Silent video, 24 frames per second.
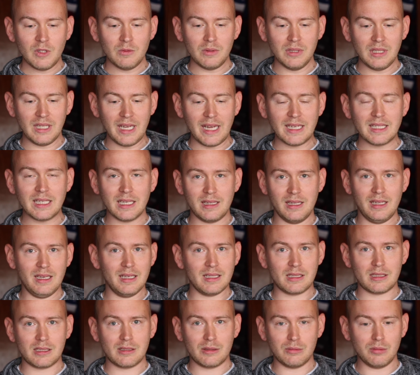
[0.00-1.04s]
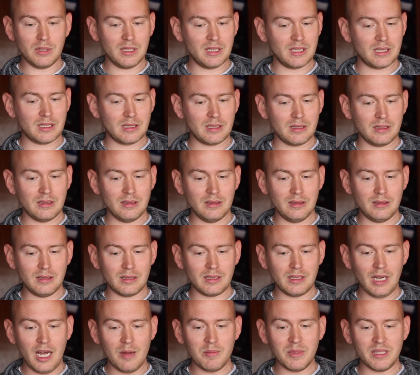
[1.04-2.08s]
What led to this was the
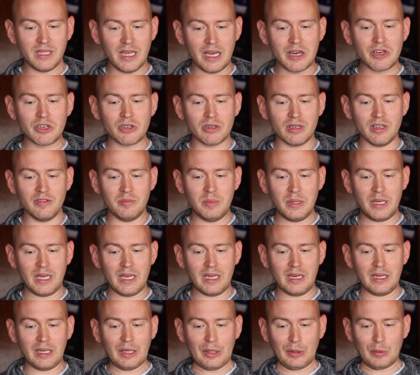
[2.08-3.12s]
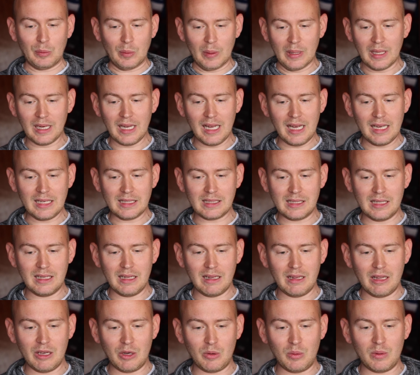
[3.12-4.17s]
combination of beginning to realize
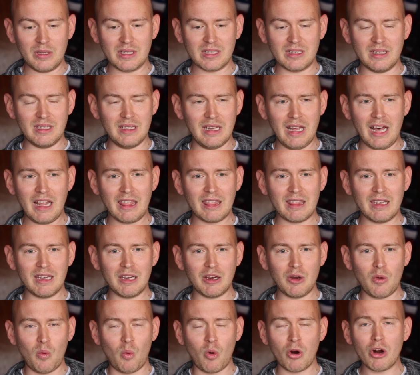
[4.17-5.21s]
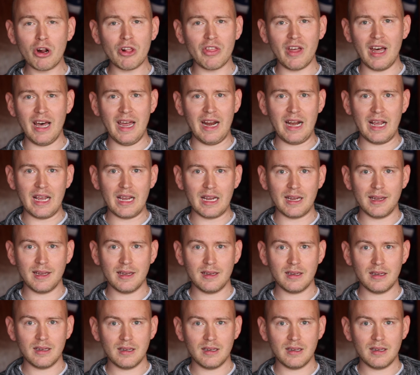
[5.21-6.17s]
that there was nothing worth hiding.